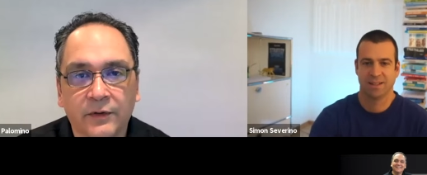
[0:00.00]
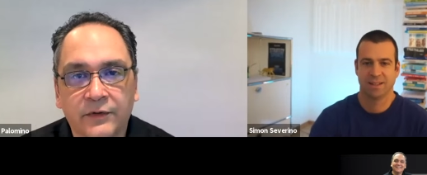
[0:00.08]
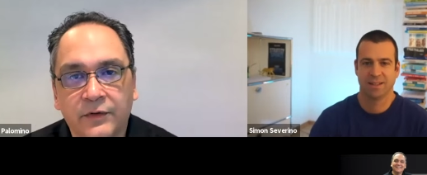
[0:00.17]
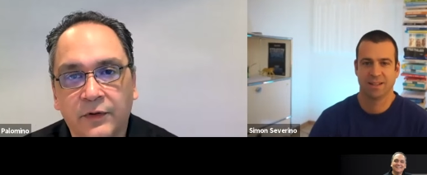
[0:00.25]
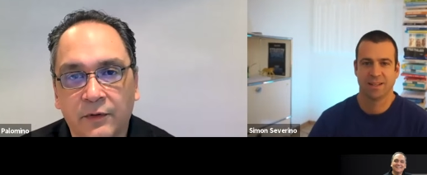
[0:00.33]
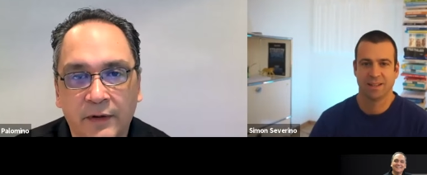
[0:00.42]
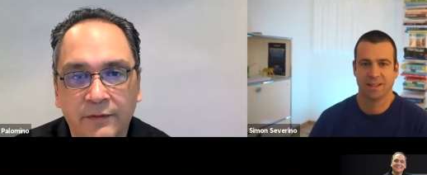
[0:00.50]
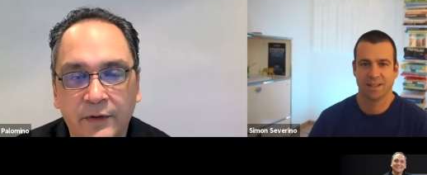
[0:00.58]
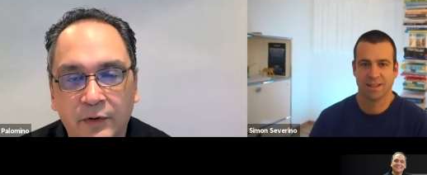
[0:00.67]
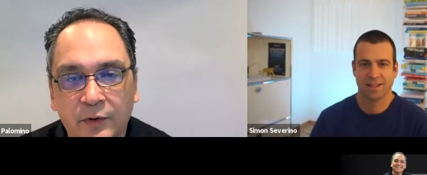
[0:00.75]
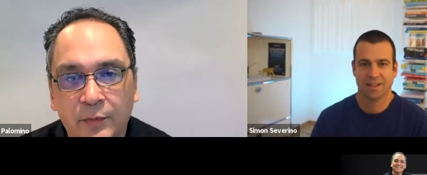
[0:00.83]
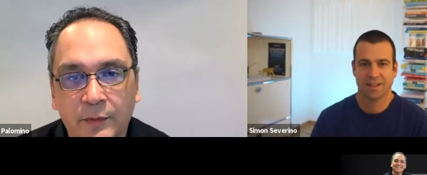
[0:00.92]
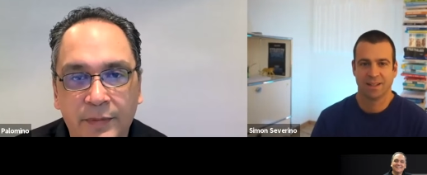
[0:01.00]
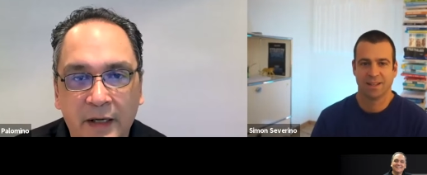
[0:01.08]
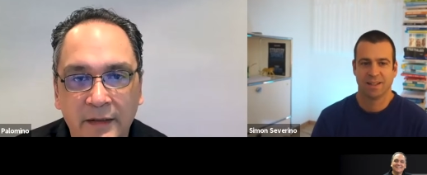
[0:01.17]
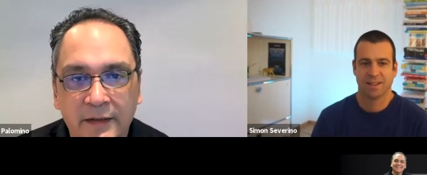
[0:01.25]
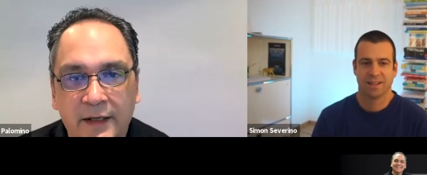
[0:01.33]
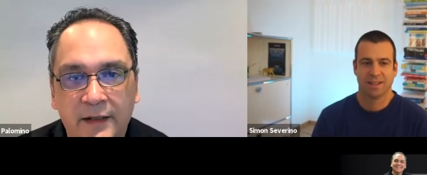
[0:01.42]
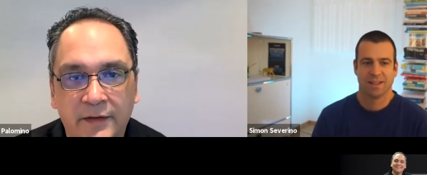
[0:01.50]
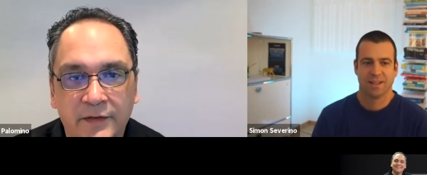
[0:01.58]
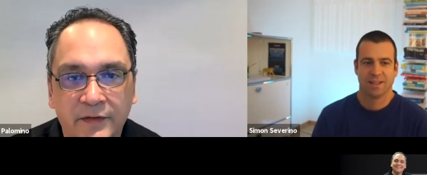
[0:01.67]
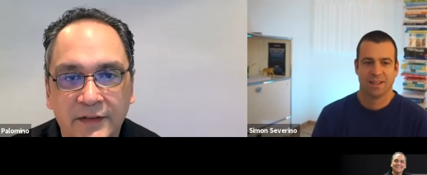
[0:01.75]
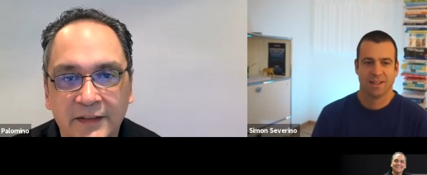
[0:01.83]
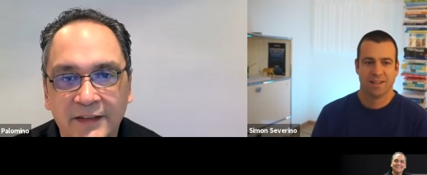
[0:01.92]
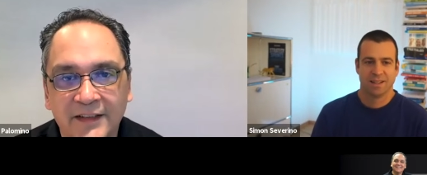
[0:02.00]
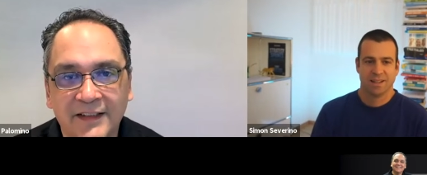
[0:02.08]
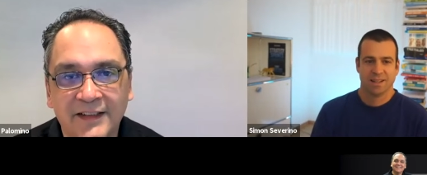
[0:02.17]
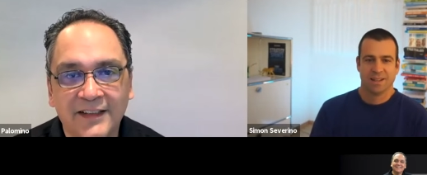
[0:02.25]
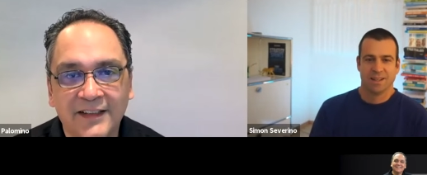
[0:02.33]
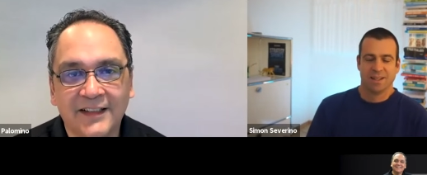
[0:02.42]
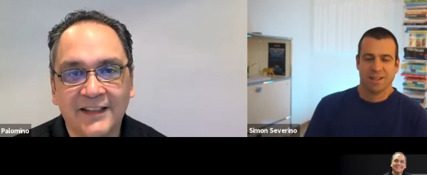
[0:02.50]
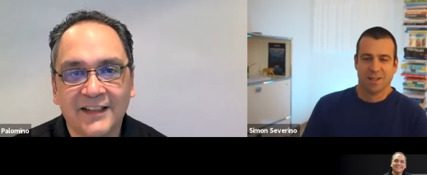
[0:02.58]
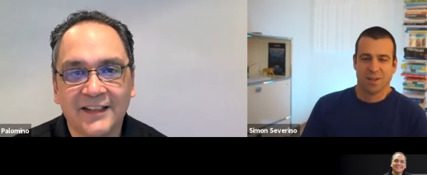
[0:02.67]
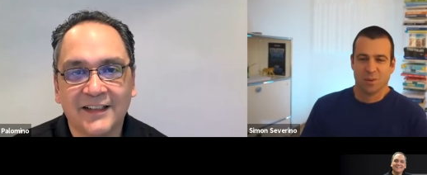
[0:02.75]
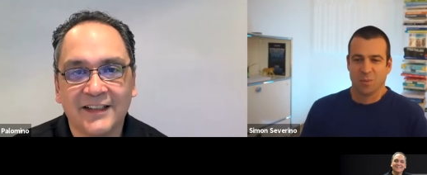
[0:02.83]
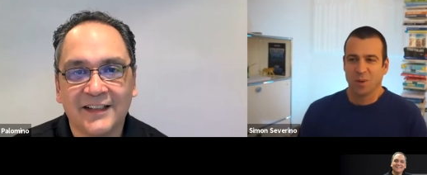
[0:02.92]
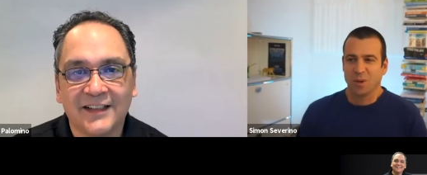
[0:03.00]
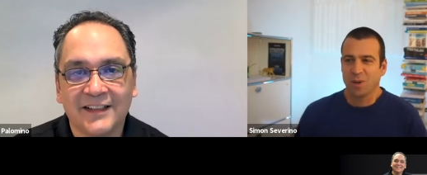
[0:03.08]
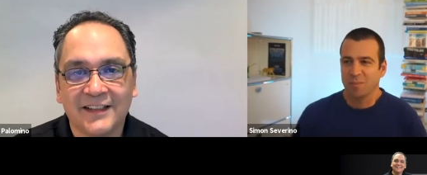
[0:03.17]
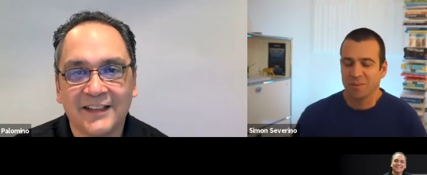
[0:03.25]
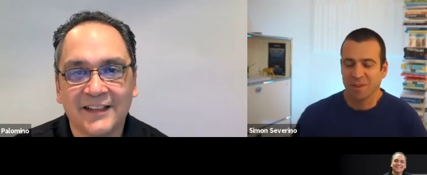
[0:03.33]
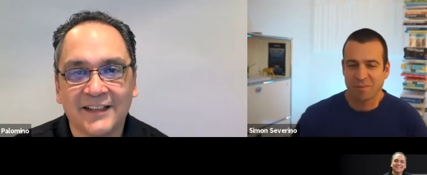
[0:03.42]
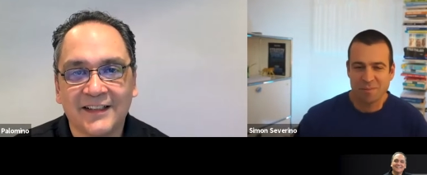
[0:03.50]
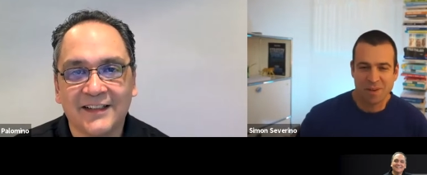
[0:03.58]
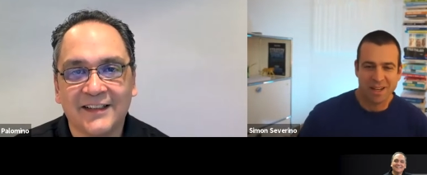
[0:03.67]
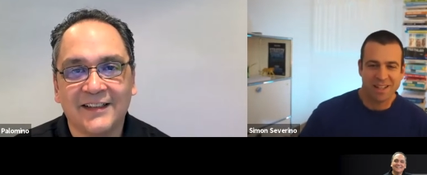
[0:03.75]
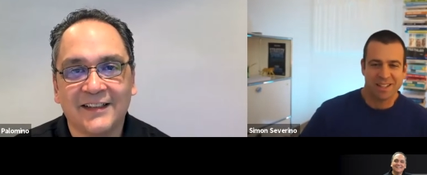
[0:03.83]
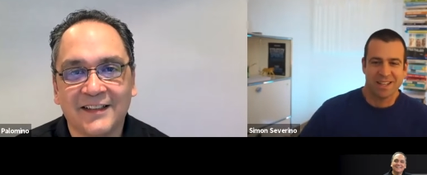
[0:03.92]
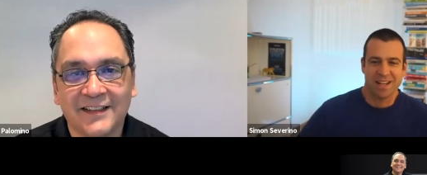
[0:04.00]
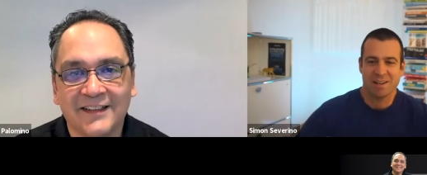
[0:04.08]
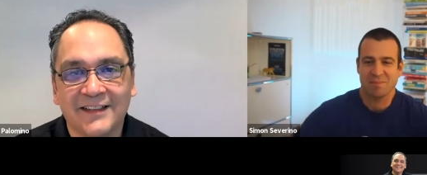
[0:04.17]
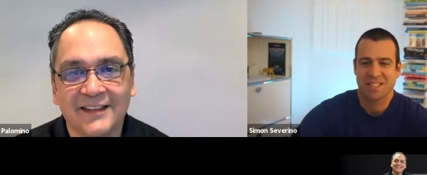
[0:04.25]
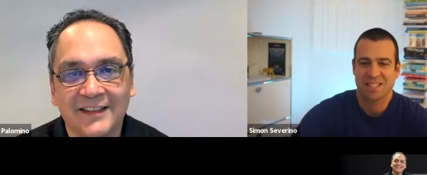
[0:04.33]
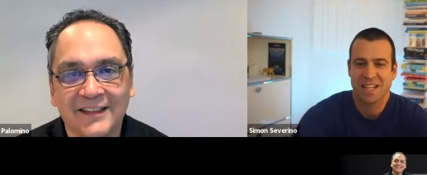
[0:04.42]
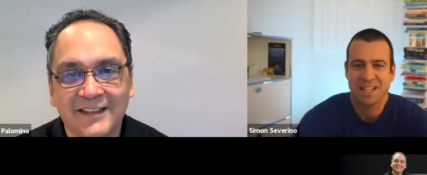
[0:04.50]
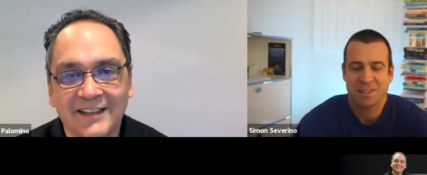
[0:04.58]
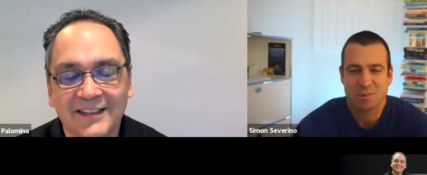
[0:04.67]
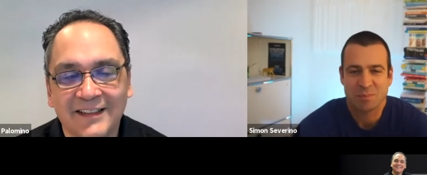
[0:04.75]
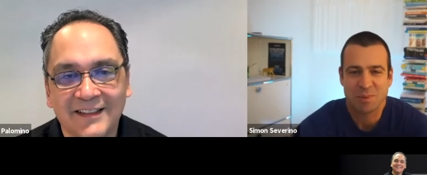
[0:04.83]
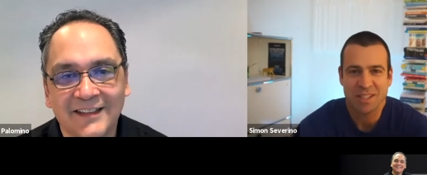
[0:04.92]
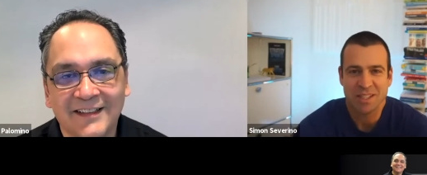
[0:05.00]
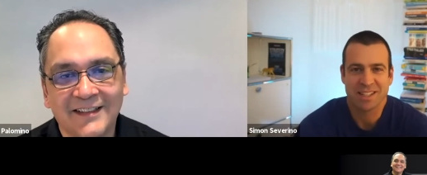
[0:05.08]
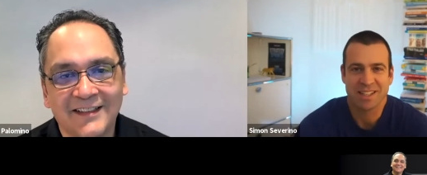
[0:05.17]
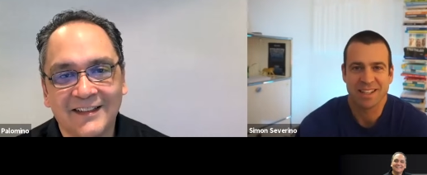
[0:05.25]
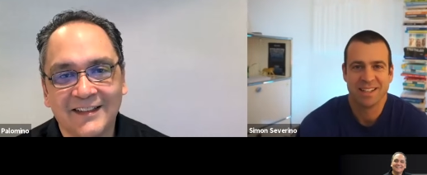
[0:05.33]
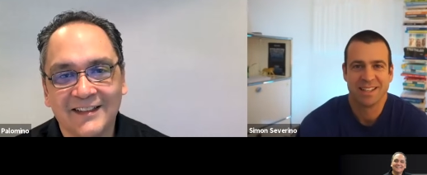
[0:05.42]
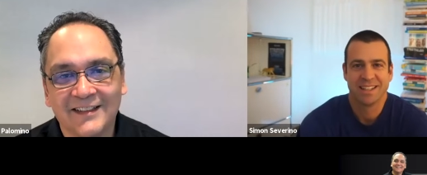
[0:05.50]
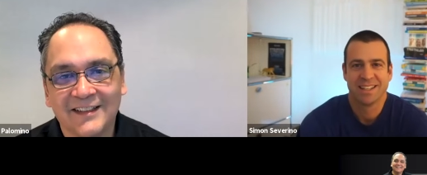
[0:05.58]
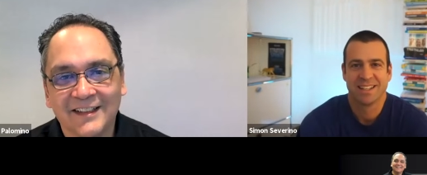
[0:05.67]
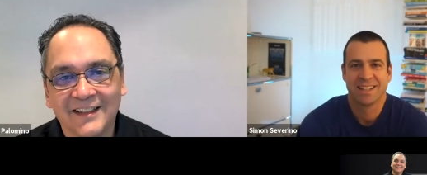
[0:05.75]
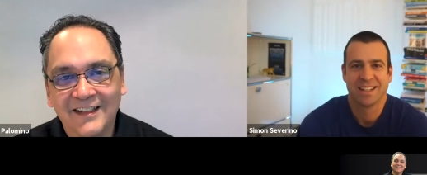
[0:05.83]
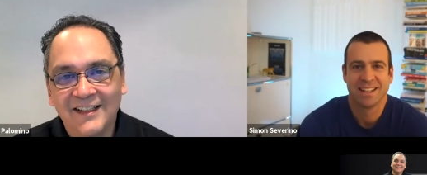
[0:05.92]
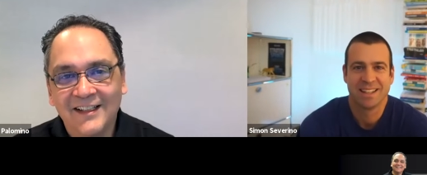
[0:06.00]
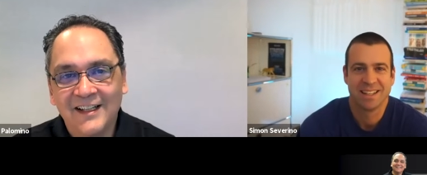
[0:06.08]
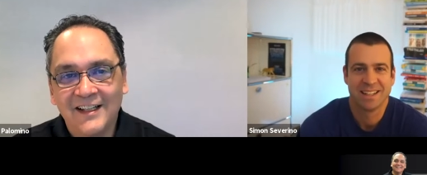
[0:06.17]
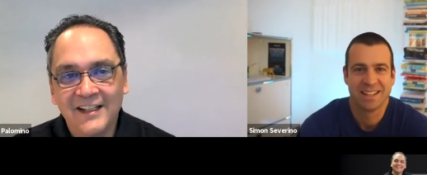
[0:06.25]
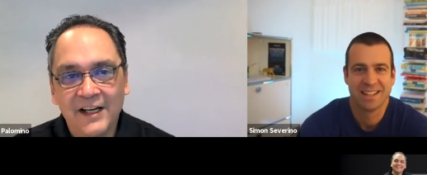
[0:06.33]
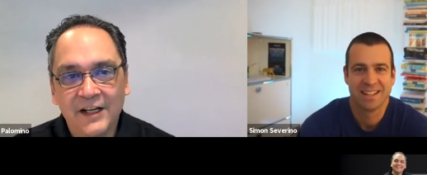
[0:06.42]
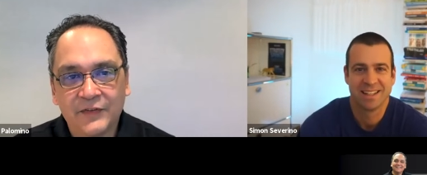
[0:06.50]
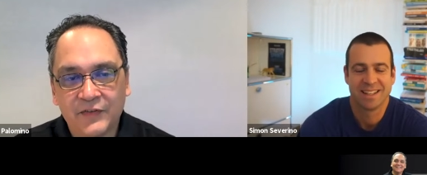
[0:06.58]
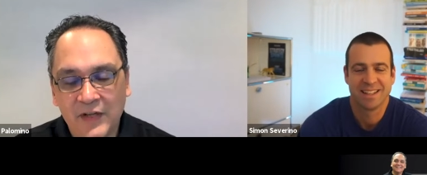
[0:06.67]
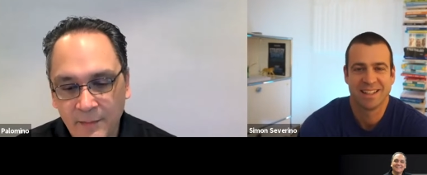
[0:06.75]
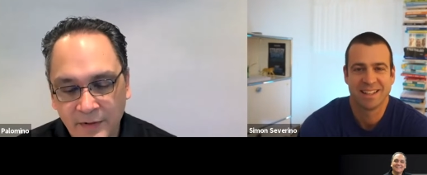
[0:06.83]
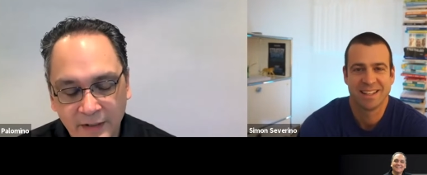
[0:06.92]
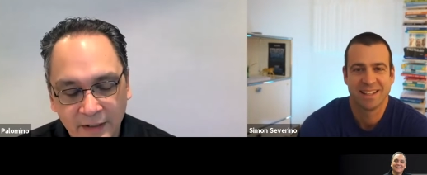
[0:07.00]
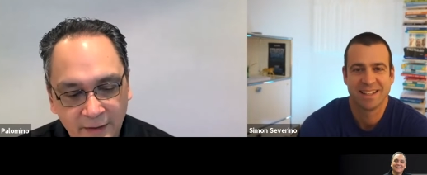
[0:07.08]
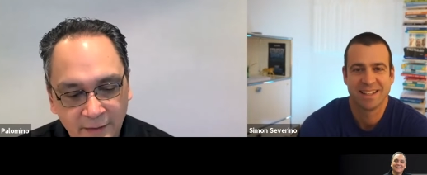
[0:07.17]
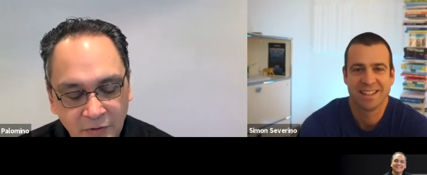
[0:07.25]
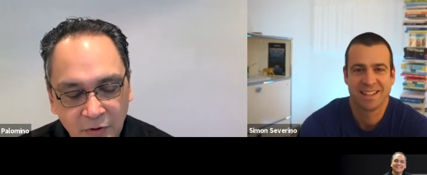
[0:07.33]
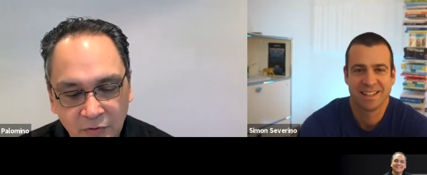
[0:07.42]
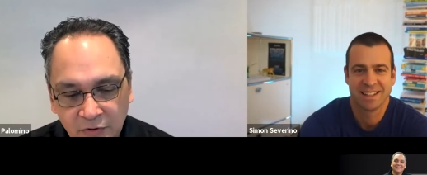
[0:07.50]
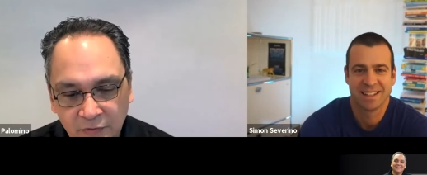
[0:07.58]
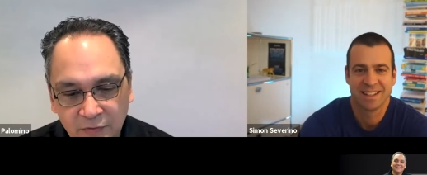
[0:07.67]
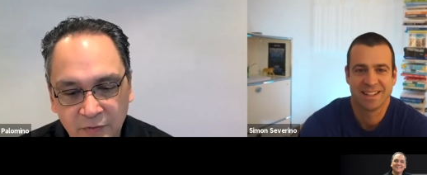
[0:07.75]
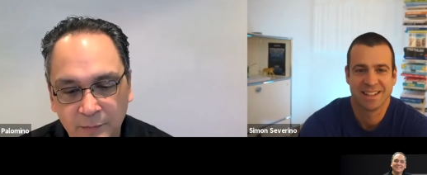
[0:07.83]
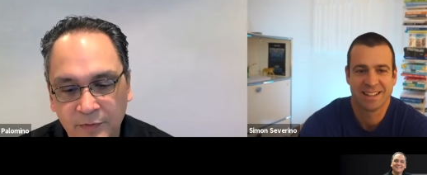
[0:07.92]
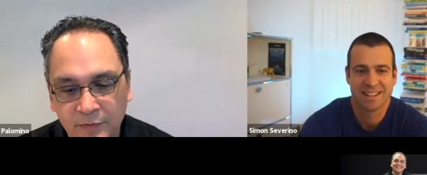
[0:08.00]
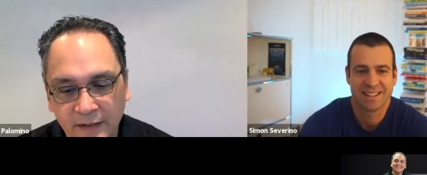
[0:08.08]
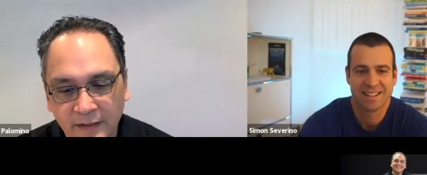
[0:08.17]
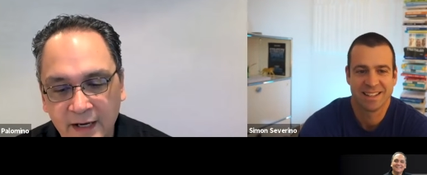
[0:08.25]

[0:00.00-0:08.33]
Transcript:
Speaker 1: to the Revenue Throughput Podcast.
Speaker 2: Welcome, everybody. I'm
Speaker 1: excited to be here. Yeah, Simon, uh, you know, just to provide